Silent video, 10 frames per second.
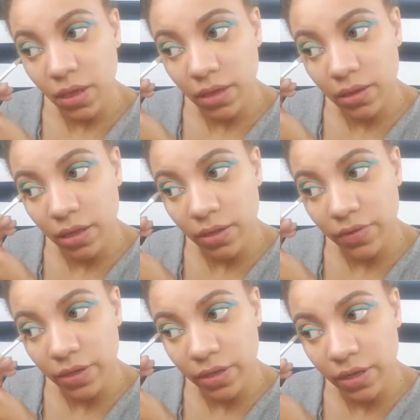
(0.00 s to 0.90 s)
I
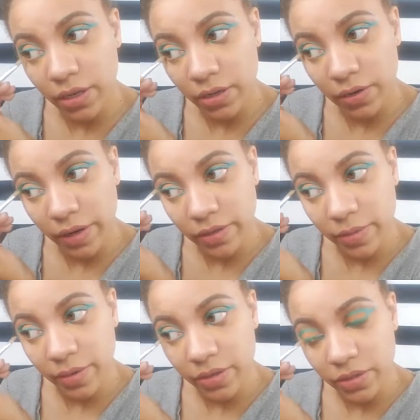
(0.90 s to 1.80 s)
love a good color
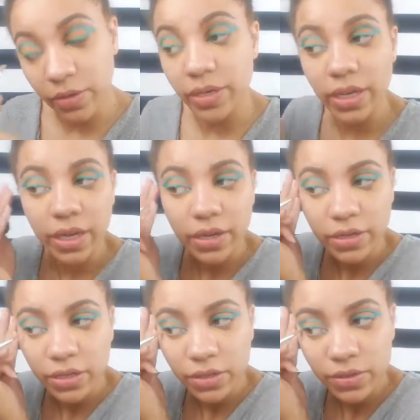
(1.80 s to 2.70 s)
corrector. I'm also, again,
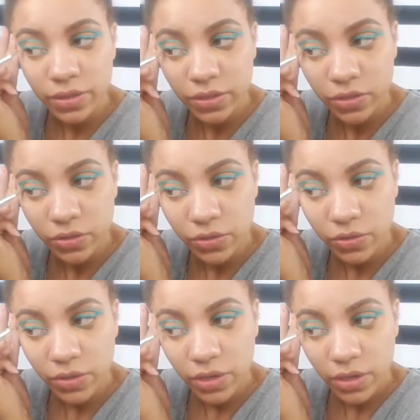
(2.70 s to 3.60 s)
going to use it
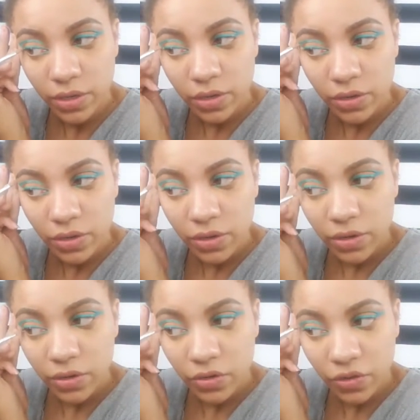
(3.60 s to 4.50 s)
to
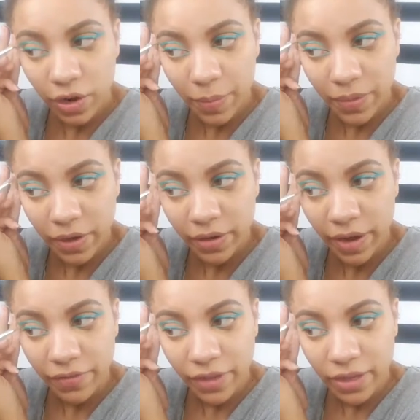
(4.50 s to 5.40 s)
sharpen our
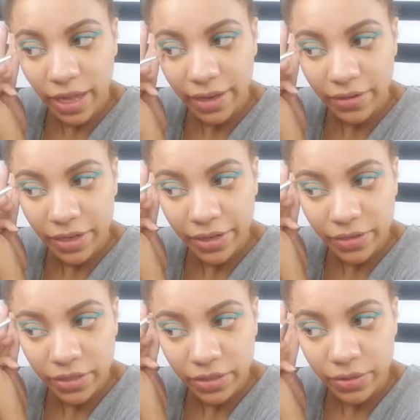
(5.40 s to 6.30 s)
graphic liner
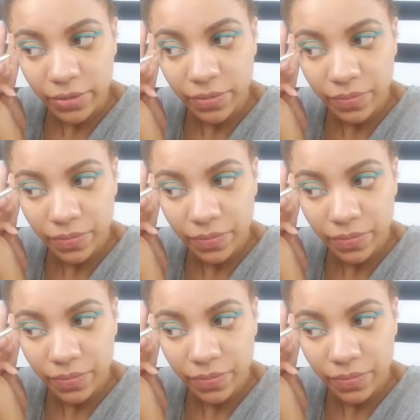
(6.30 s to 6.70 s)
here, too.